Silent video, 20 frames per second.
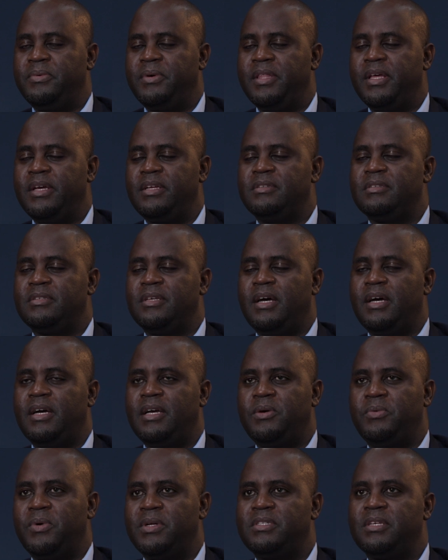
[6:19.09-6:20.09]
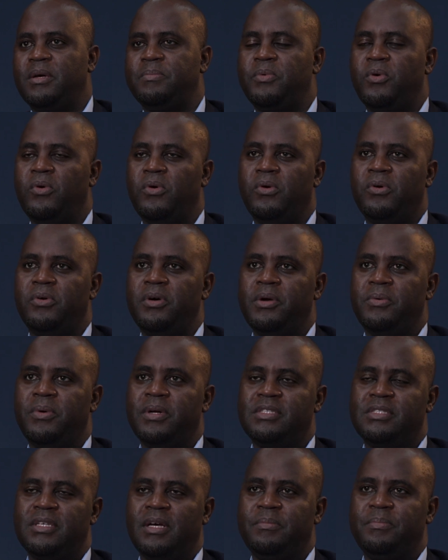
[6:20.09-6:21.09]
whether it's a WhatsApp call, a
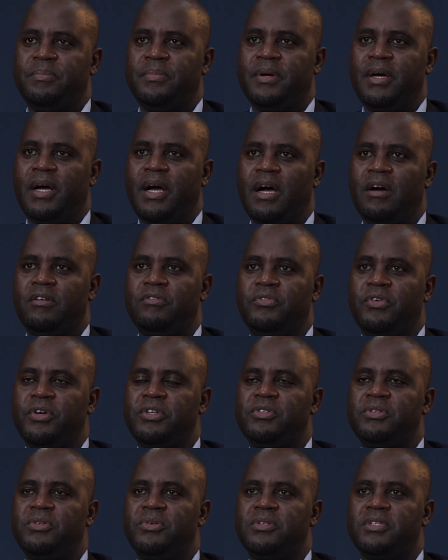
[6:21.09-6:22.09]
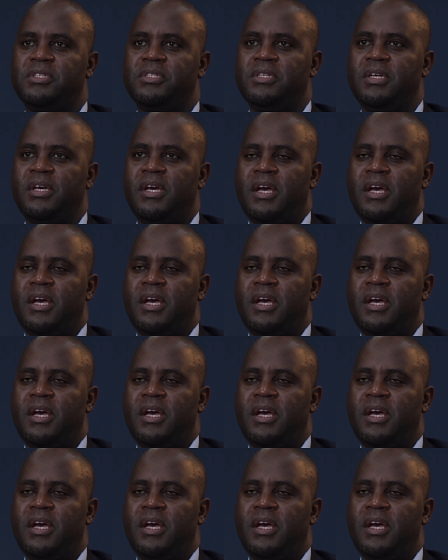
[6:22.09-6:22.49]
WhatsApp voice note,